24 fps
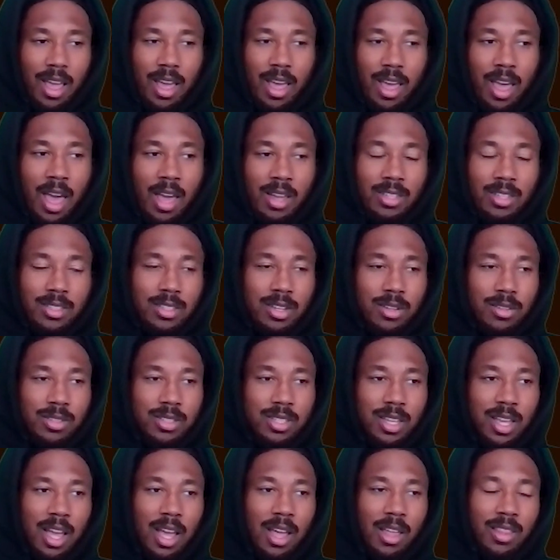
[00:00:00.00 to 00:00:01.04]
I just don't
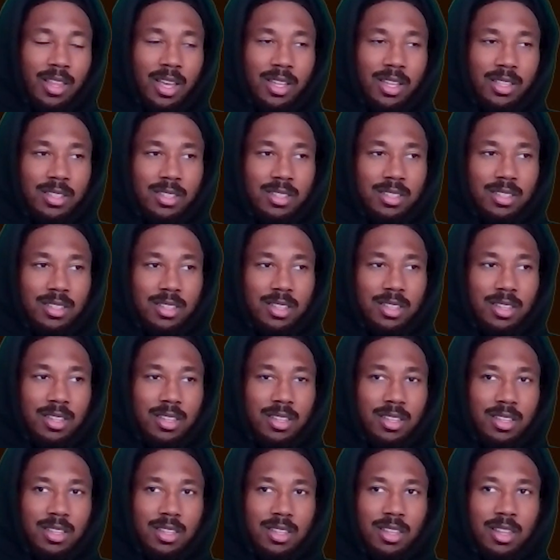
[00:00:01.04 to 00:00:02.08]
see how that's,
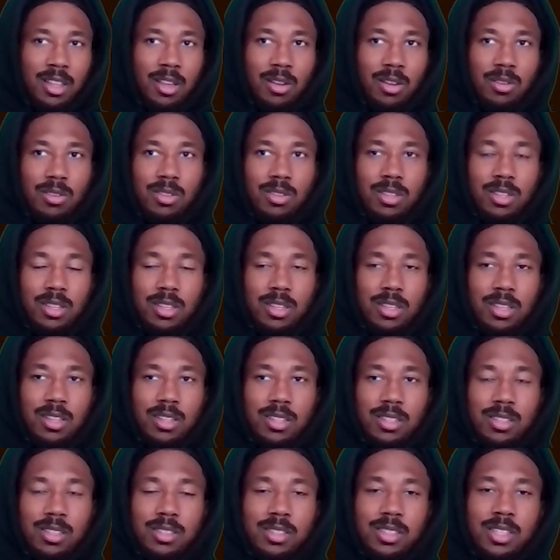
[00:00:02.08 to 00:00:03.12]

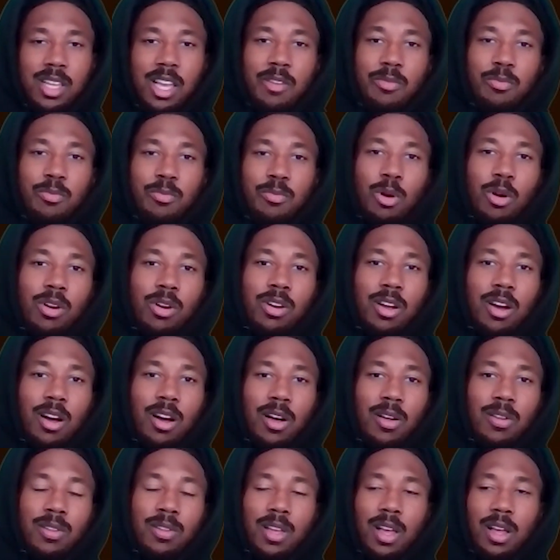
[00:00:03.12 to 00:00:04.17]
safe
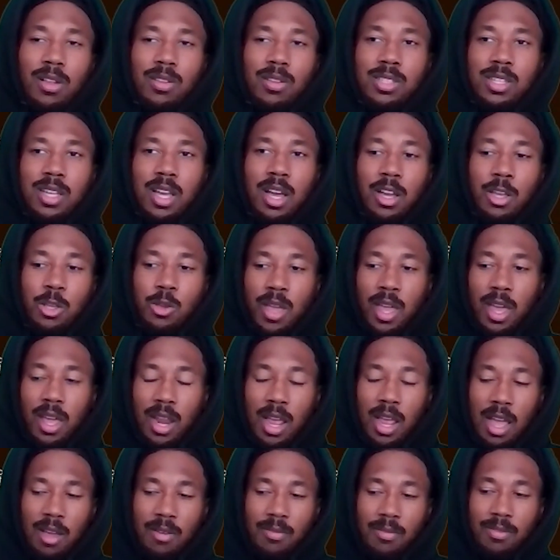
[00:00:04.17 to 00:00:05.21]
protocol. I don't see how you can't
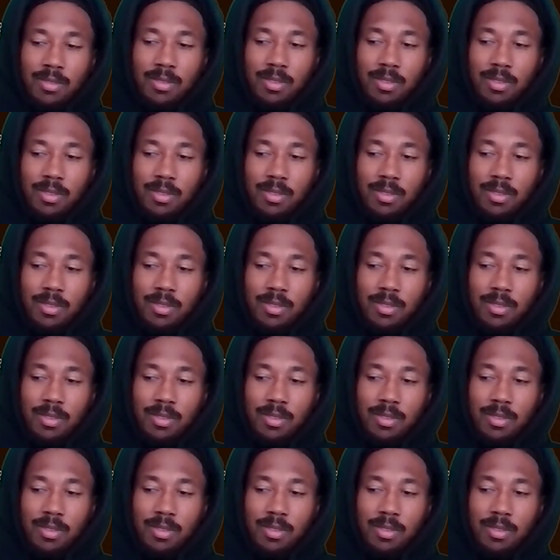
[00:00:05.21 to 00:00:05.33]
have,